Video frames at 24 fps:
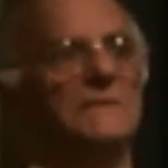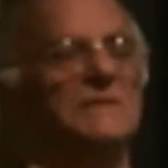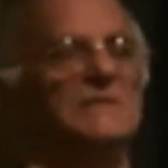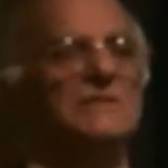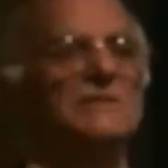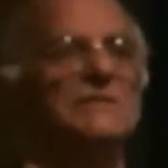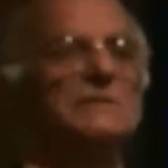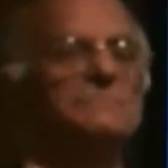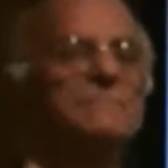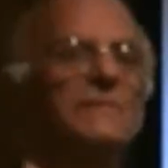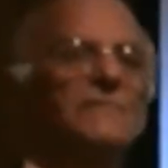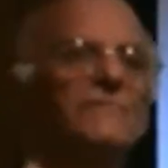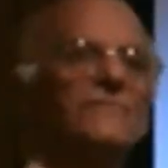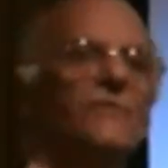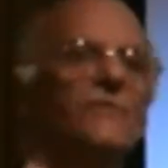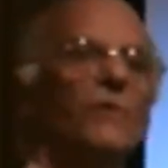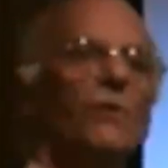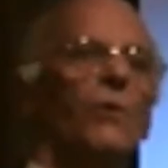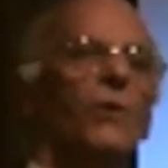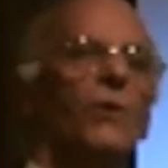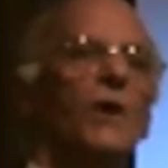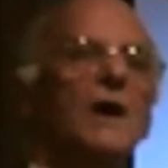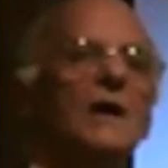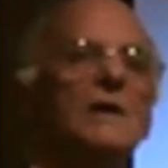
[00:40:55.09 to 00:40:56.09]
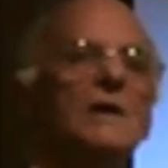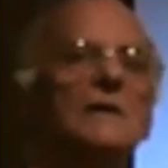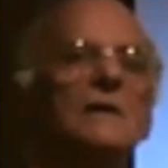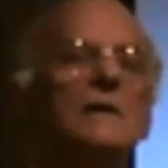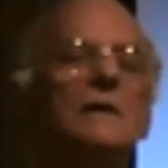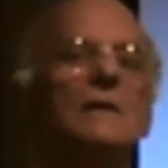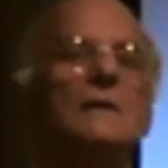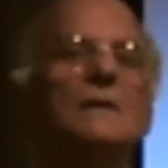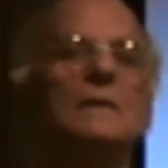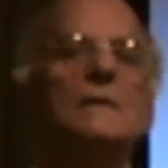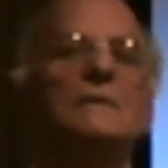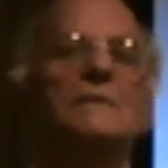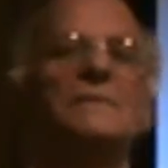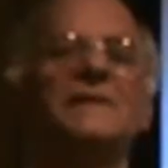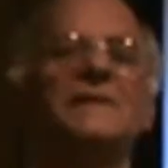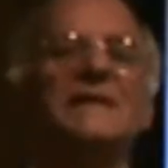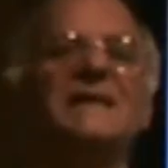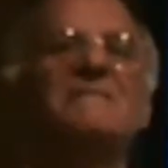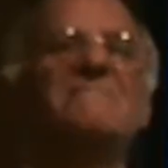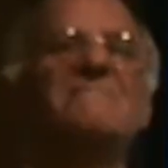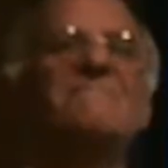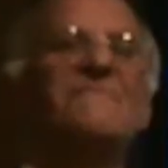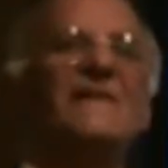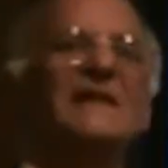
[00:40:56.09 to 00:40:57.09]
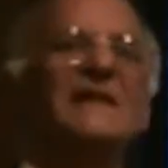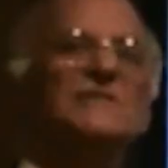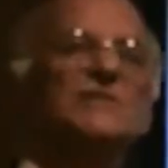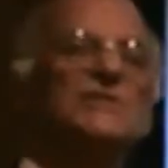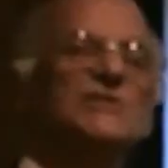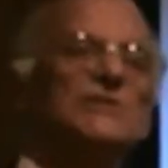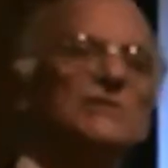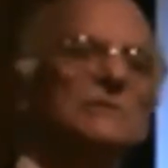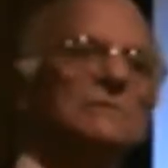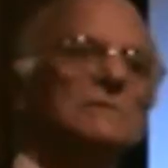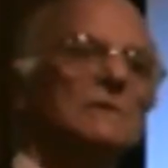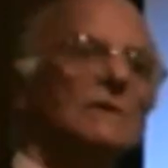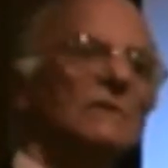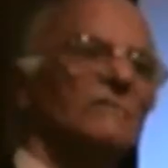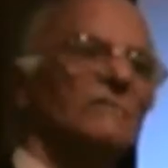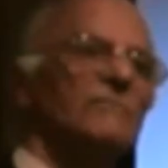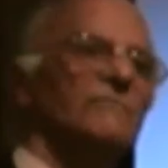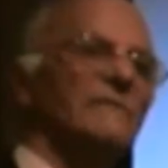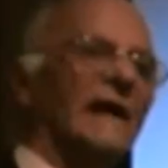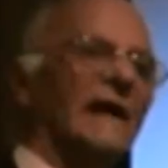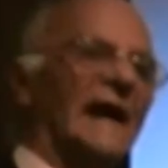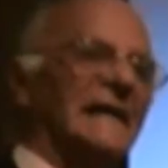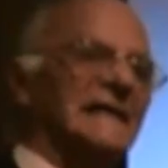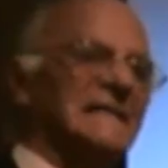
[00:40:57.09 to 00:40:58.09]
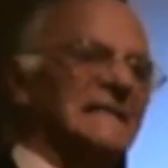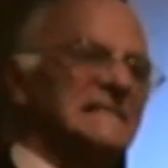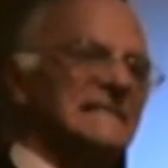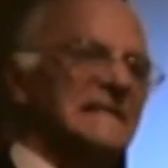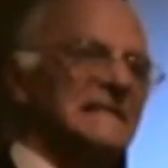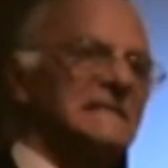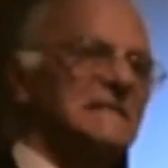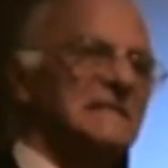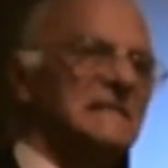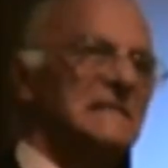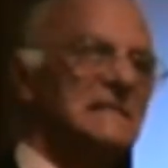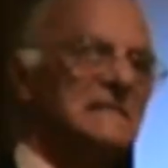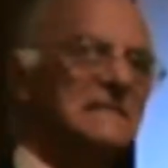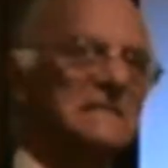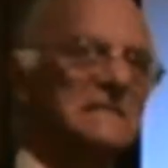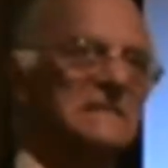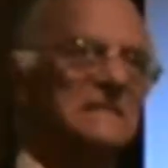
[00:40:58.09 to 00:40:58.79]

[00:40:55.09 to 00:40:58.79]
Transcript: This is before the invention of anaesthetics.